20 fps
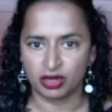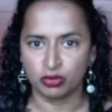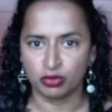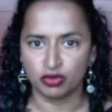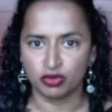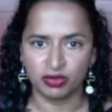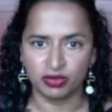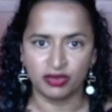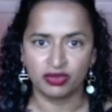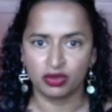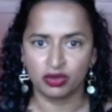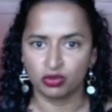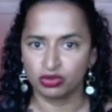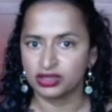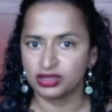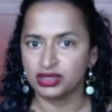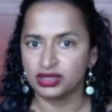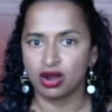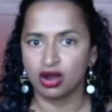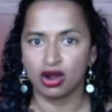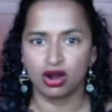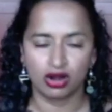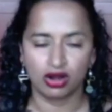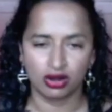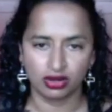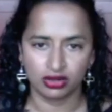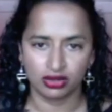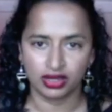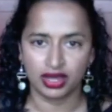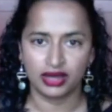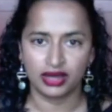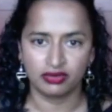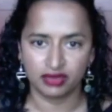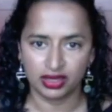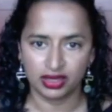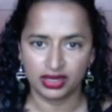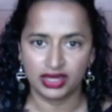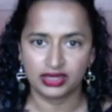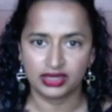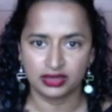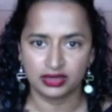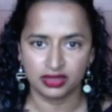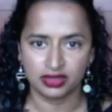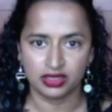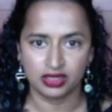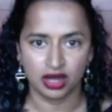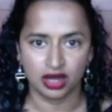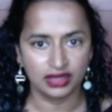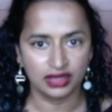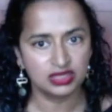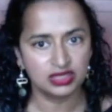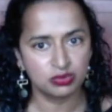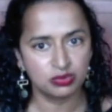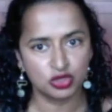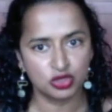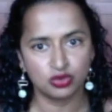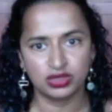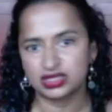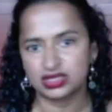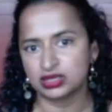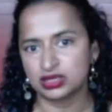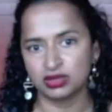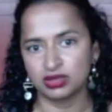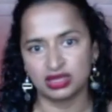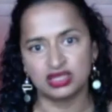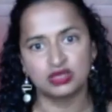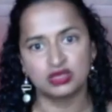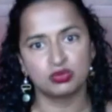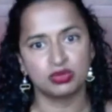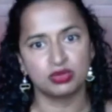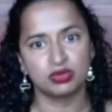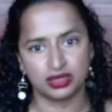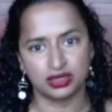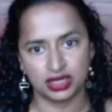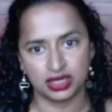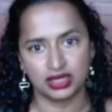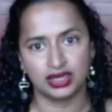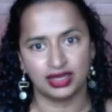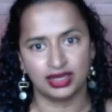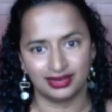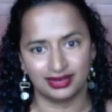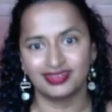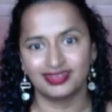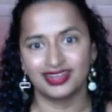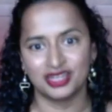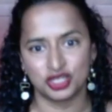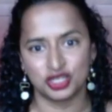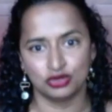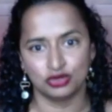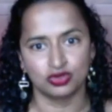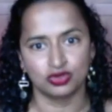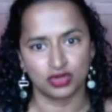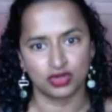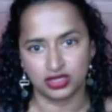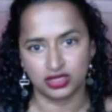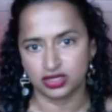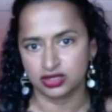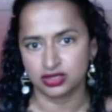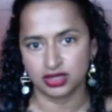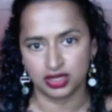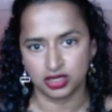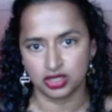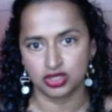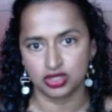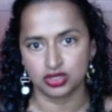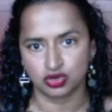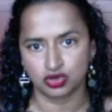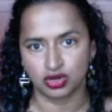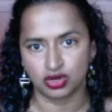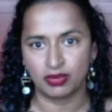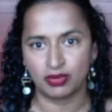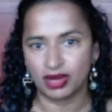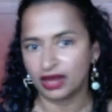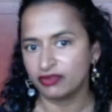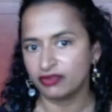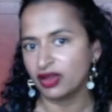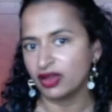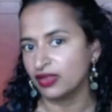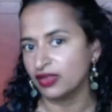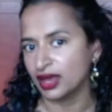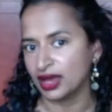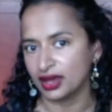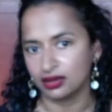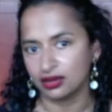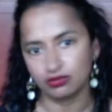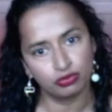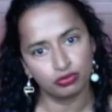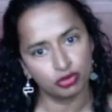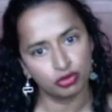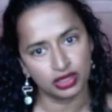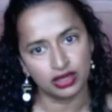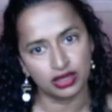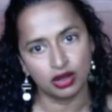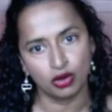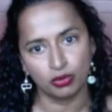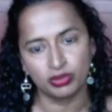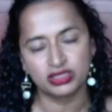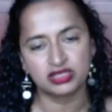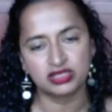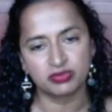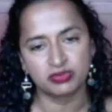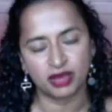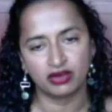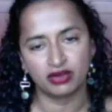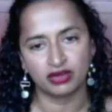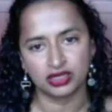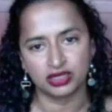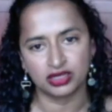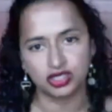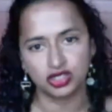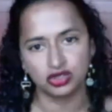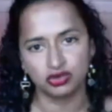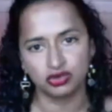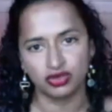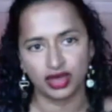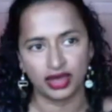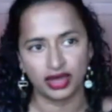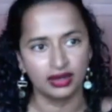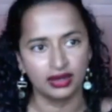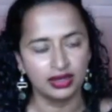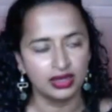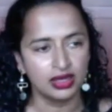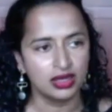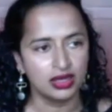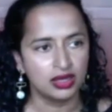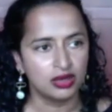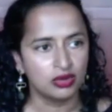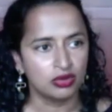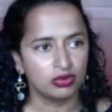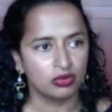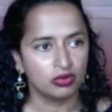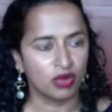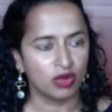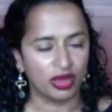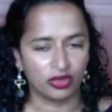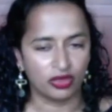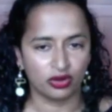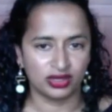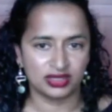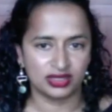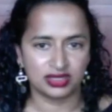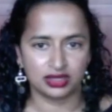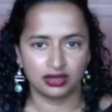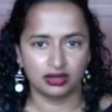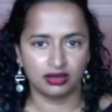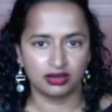movement that really are kind of connecting the dots between some of these big ticket issues I just I just described. I find that pretty hope inspiring too. That whether it's a,